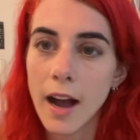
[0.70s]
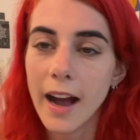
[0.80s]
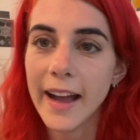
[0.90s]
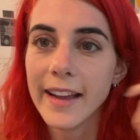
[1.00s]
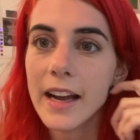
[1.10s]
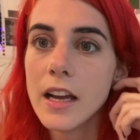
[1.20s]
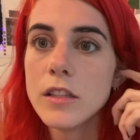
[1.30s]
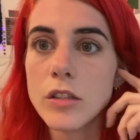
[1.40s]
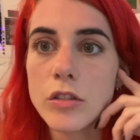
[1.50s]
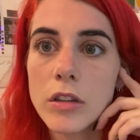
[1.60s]
Hi
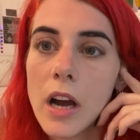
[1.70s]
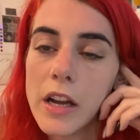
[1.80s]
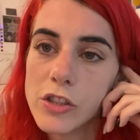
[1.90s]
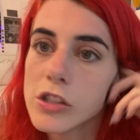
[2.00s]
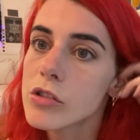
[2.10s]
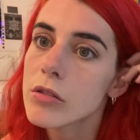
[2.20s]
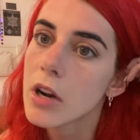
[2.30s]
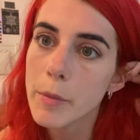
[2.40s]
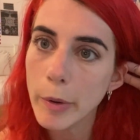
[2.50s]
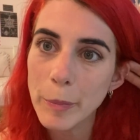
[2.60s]
guys, so I just thought
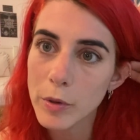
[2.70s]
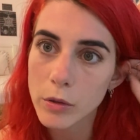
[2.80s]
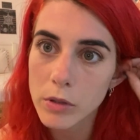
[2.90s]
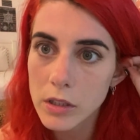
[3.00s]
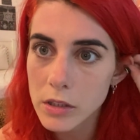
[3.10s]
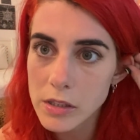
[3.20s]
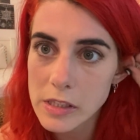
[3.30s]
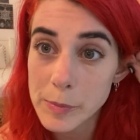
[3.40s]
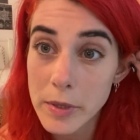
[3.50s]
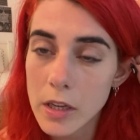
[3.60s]
I'd pop on quickly to
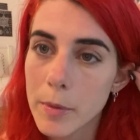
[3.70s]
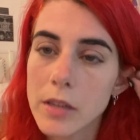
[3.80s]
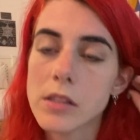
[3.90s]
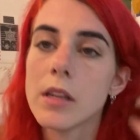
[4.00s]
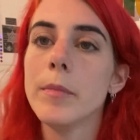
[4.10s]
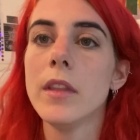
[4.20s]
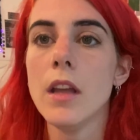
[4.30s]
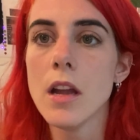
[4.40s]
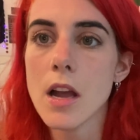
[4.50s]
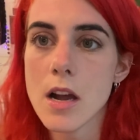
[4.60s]
speak about
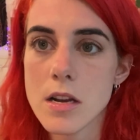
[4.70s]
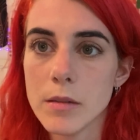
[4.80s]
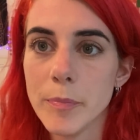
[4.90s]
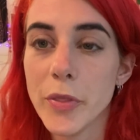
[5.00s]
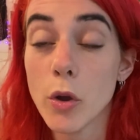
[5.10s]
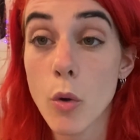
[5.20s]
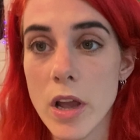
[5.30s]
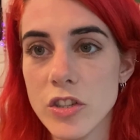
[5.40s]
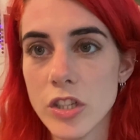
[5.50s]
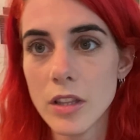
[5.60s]
something. The
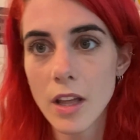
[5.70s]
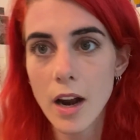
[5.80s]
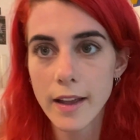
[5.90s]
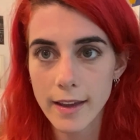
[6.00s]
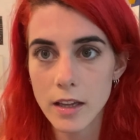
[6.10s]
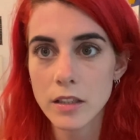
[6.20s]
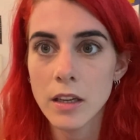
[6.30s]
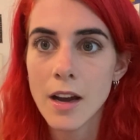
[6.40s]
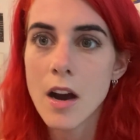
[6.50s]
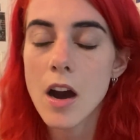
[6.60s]
question that I get
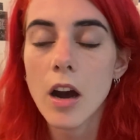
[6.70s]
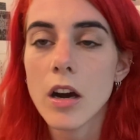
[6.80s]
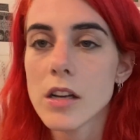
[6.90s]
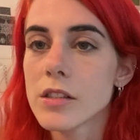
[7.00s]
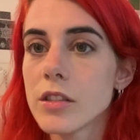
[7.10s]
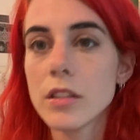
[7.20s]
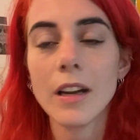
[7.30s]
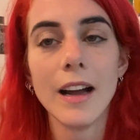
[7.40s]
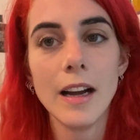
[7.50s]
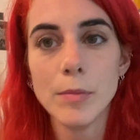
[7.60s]
asked
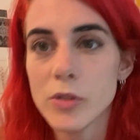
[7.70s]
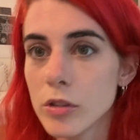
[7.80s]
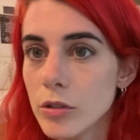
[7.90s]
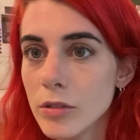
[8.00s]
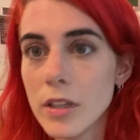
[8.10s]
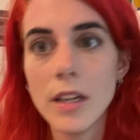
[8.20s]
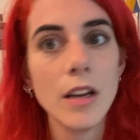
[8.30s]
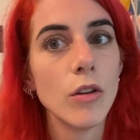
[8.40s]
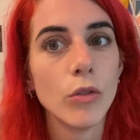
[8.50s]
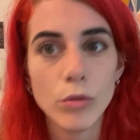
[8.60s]

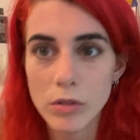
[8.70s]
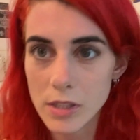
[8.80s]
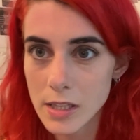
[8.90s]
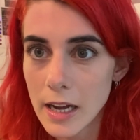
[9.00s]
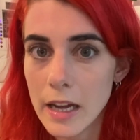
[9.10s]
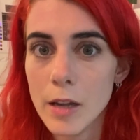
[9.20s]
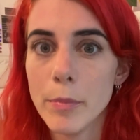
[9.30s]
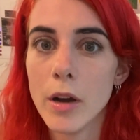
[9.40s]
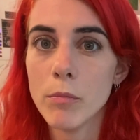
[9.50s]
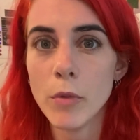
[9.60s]
absolutely all the time
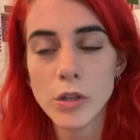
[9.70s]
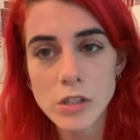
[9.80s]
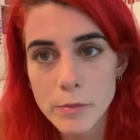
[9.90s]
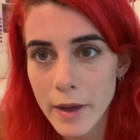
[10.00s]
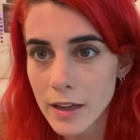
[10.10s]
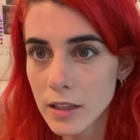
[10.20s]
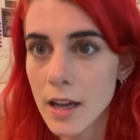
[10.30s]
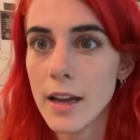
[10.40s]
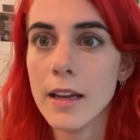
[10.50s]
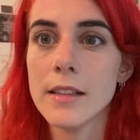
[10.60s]
by most of my
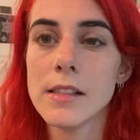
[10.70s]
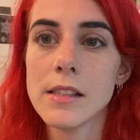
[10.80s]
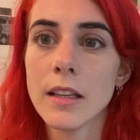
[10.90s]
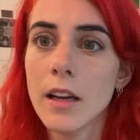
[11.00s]
clients,